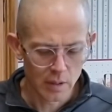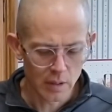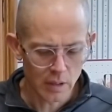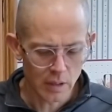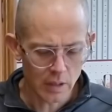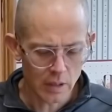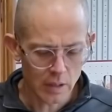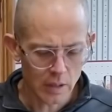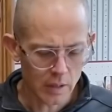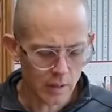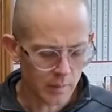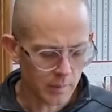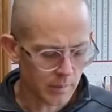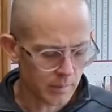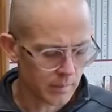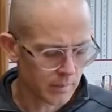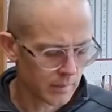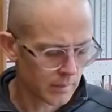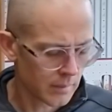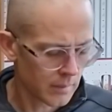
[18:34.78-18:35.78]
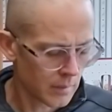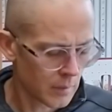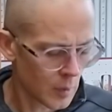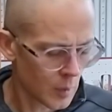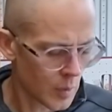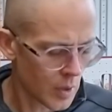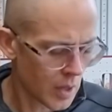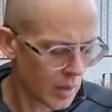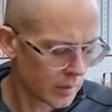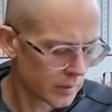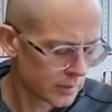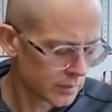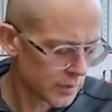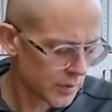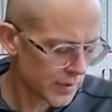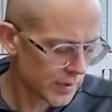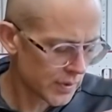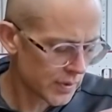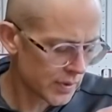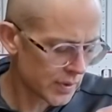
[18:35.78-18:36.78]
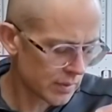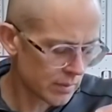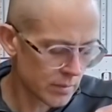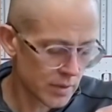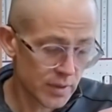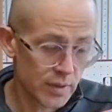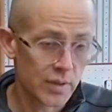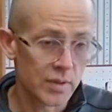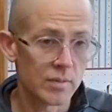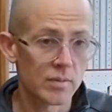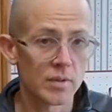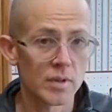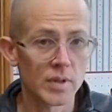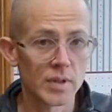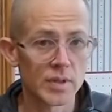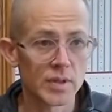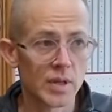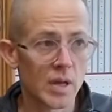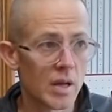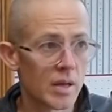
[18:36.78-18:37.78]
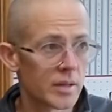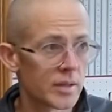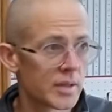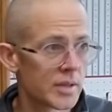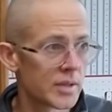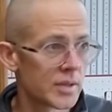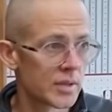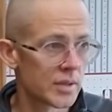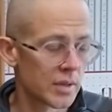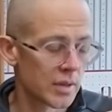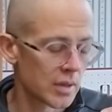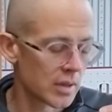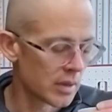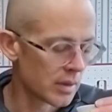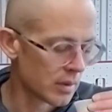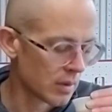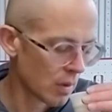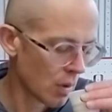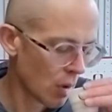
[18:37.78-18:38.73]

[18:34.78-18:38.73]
Wow, this is really solid. This is good.